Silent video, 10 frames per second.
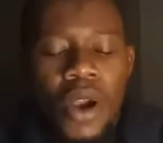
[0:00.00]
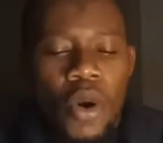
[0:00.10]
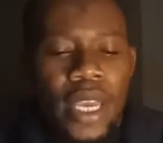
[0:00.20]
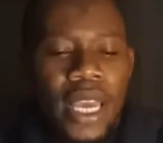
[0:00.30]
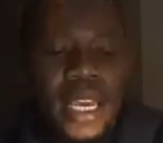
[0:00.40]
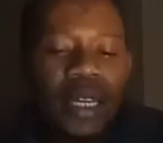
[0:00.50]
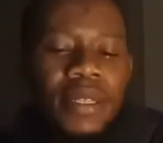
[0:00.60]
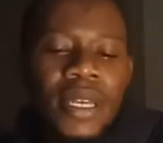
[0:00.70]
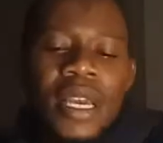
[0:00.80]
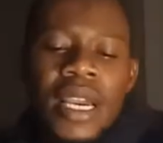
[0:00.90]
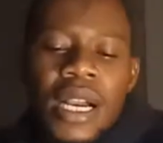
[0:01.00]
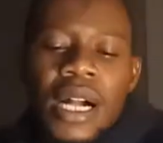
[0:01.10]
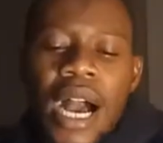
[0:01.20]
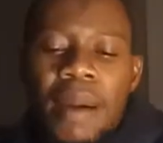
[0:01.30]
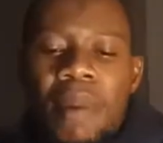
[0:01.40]
Okay,
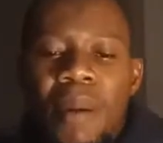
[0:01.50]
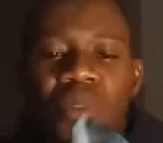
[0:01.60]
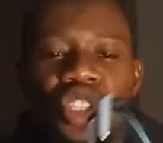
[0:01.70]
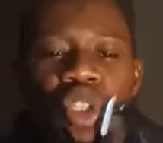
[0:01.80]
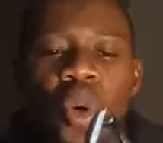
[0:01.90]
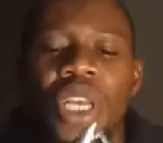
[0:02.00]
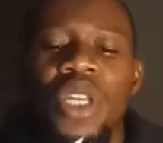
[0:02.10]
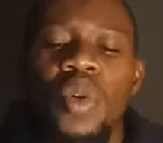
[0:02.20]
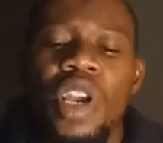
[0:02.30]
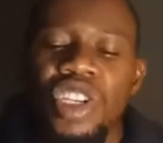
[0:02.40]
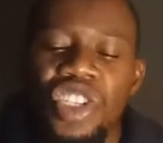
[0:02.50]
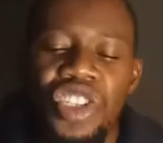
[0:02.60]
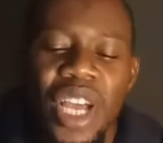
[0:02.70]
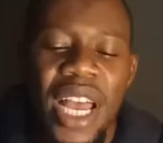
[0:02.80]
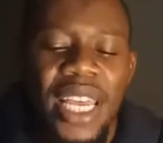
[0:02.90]
I'm showing you a
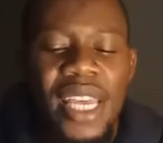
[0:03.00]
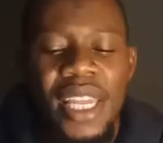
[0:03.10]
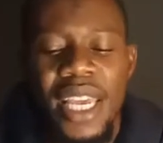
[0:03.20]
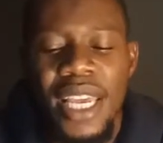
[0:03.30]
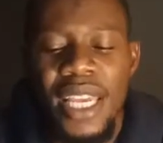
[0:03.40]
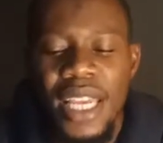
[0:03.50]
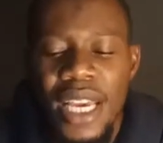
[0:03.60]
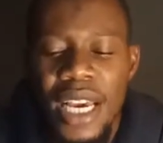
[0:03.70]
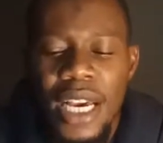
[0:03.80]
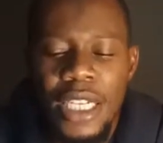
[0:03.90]
shiny